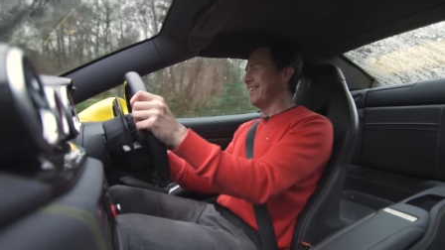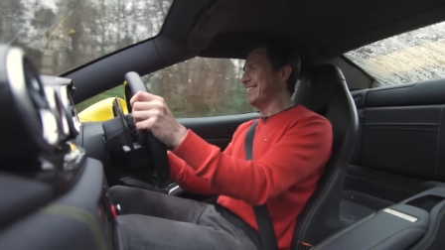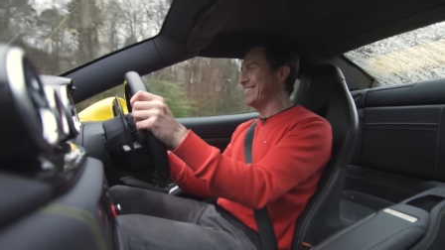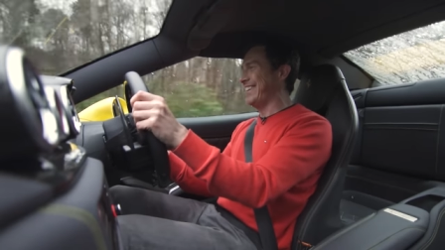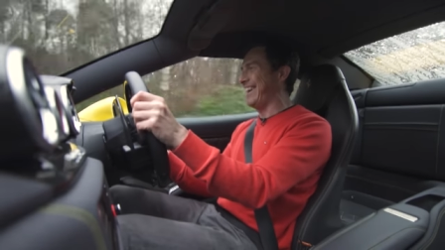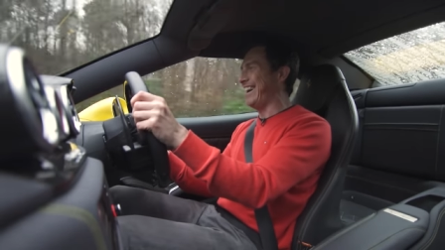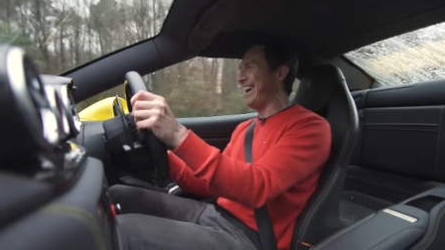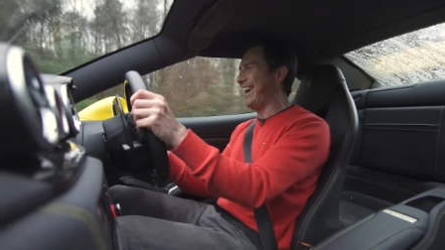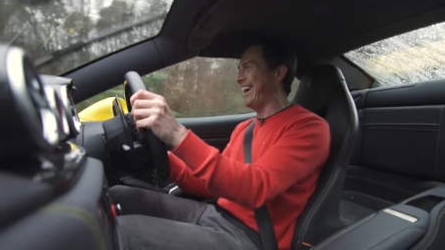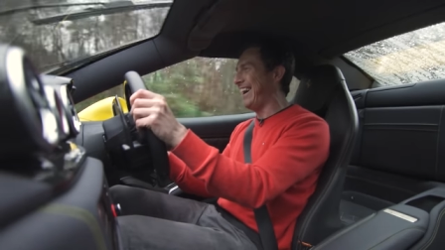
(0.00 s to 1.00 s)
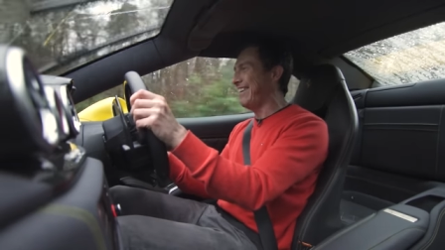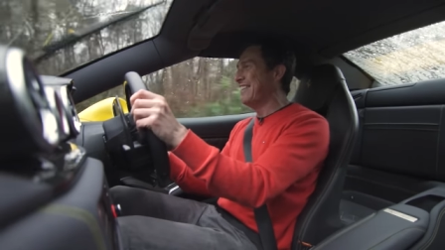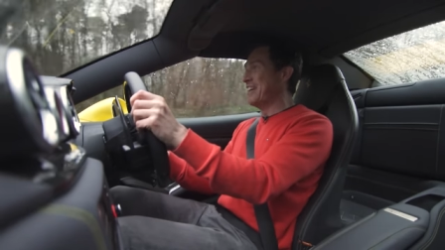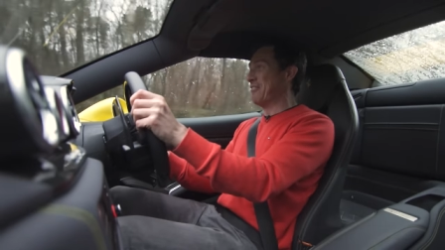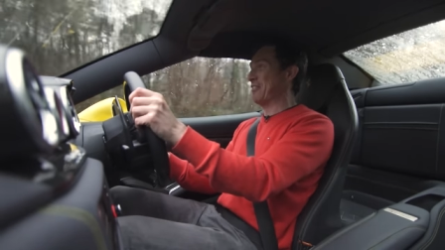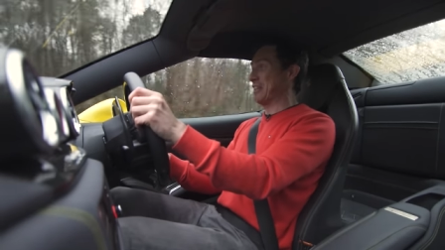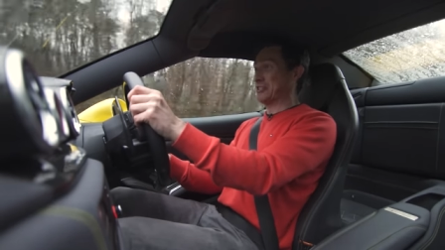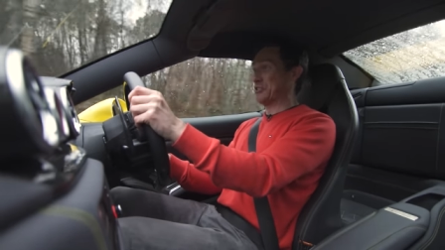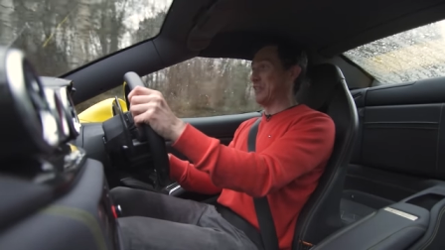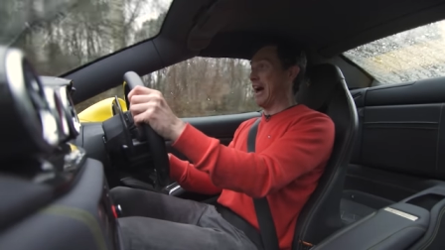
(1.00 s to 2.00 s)
well, I think
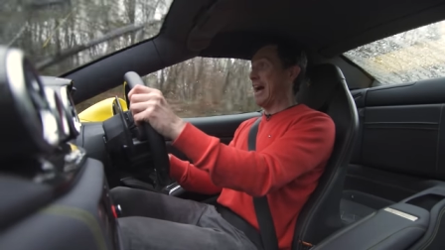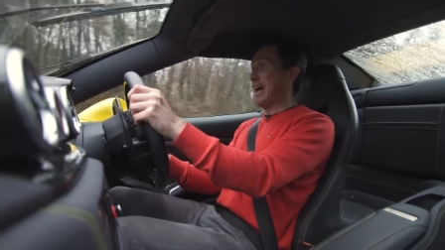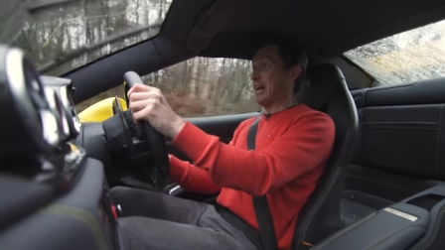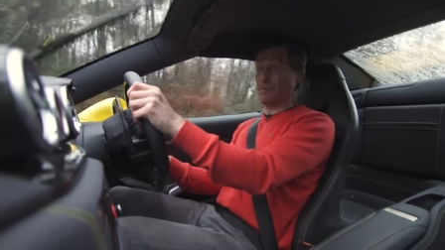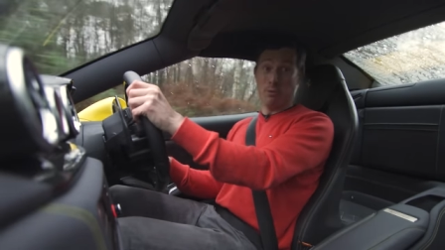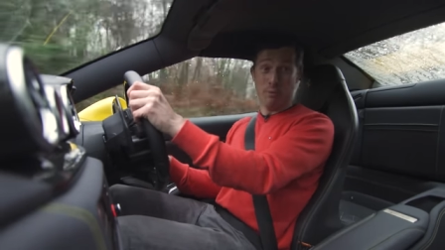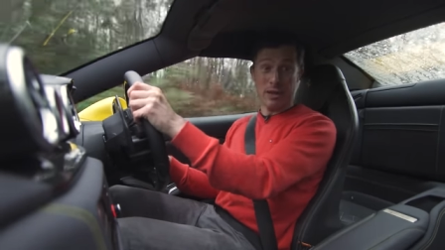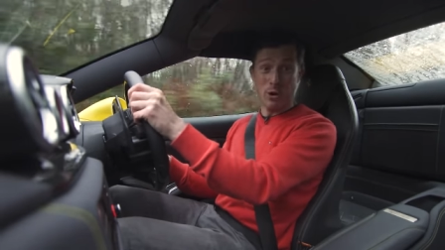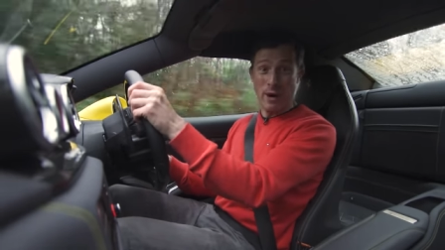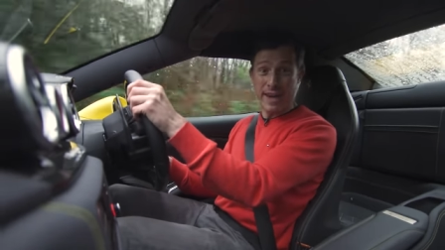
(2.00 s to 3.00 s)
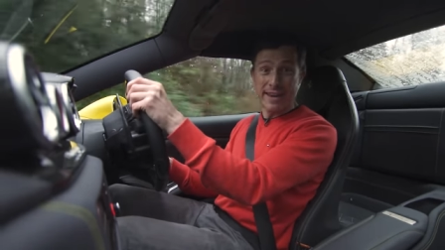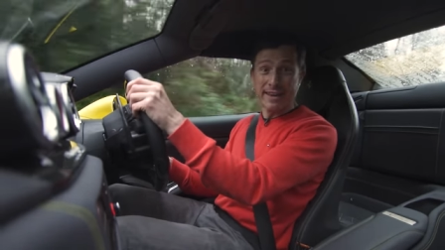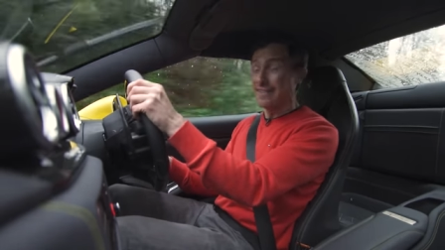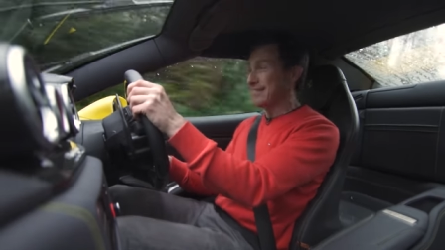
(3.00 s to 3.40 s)
you saw that. It's blooming quick.